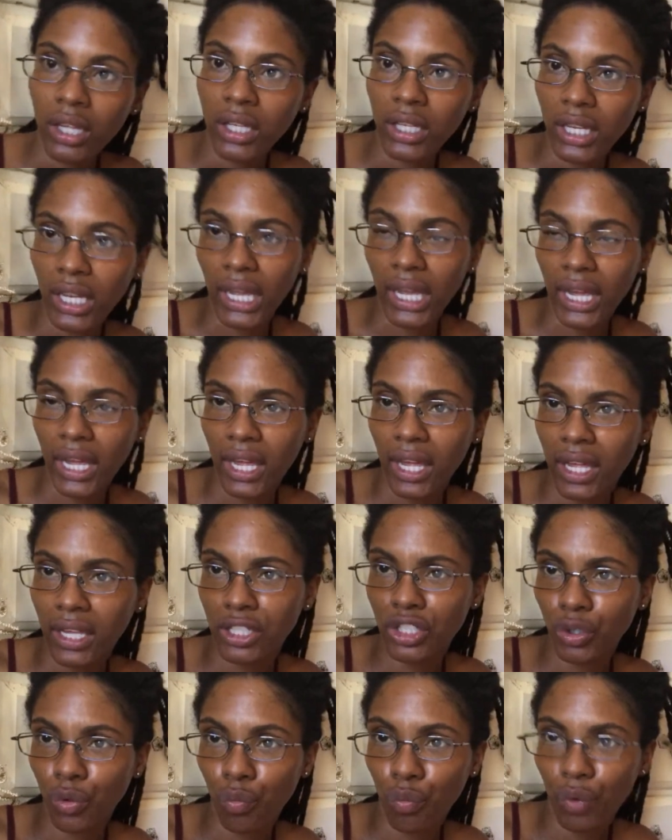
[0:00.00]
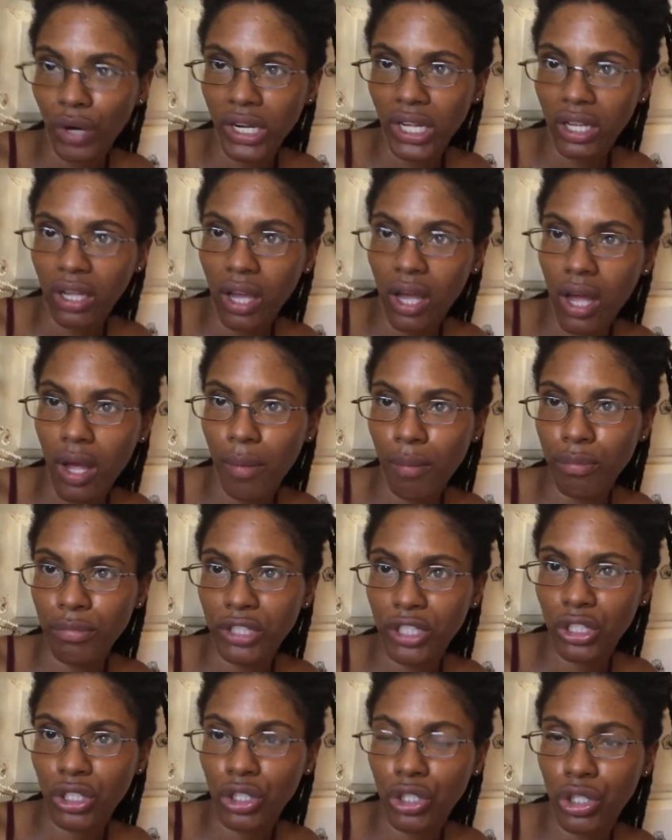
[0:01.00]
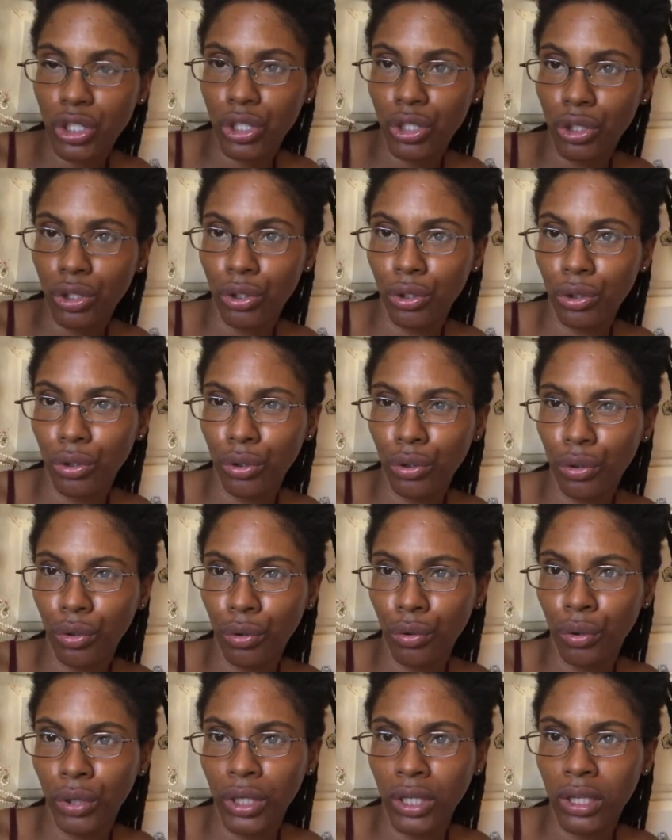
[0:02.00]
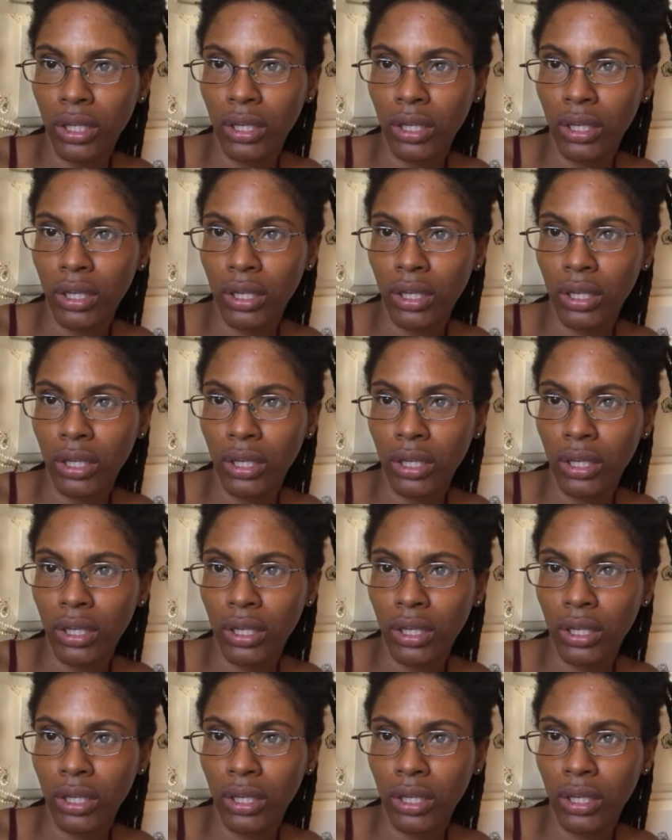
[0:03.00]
And when it comes to